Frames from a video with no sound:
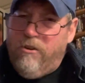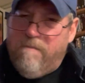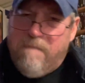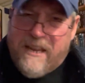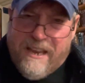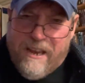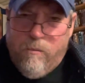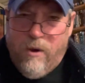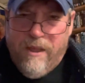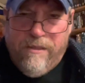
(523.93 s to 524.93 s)

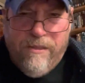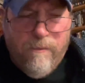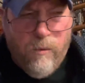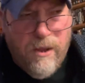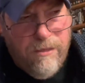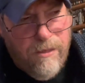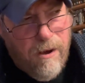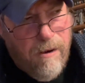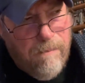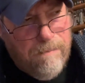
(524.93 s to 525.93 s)
begin with
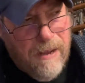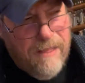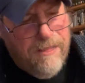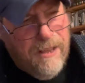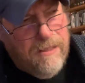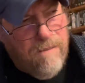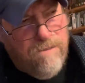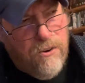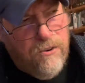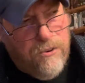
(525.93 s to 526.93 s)
I think the
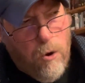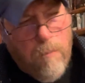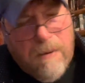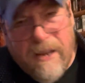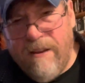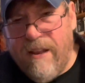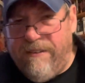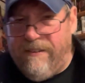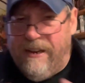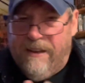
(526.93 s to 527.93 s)
first opening
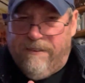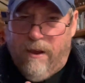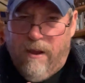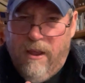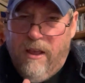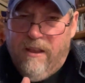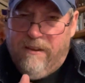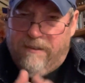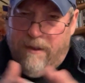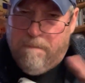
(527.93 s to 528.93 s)
scene is a
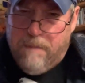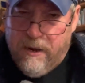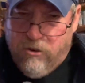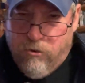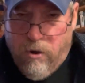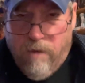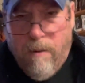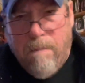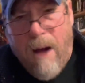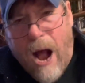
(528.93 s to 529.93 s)
picture of
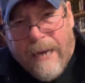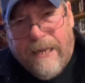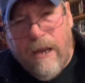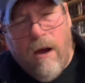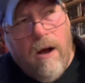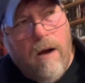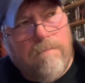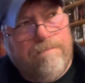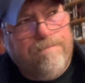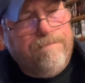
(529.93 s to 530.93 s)
a body, a
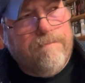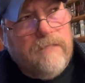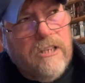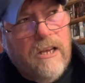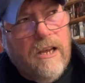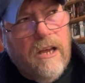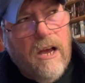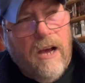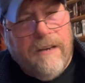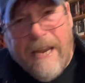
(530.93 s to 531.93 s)

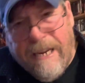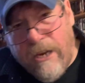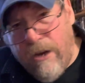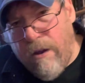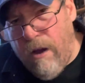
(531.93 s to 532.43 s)
naked